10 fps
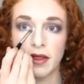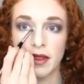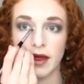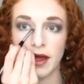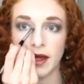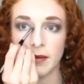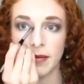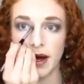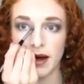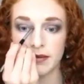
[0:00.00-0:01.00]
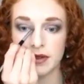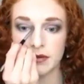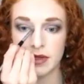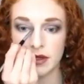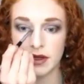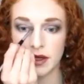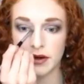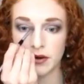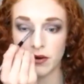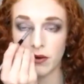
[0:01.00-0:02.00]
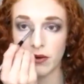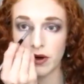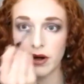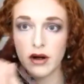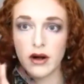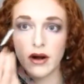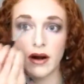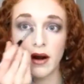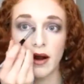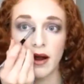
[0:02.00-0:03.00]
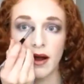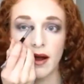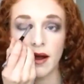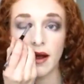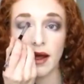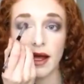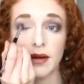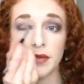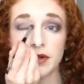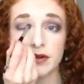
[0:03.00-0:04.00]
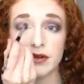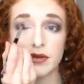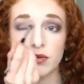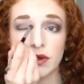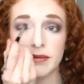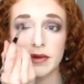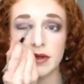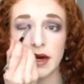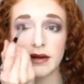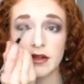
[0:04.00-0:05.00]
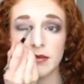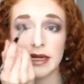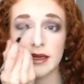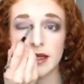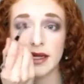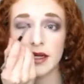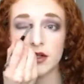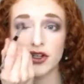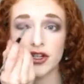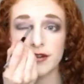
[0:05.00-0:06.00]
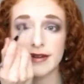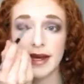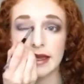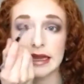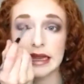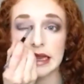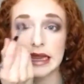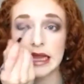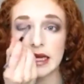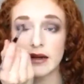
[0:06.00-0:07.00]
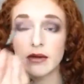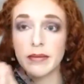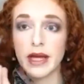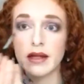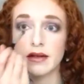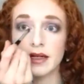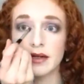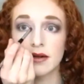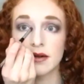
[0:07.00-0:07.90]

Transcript: Then pop some in the inner corner, and I'm going to sweep this onto my lid just a little bit.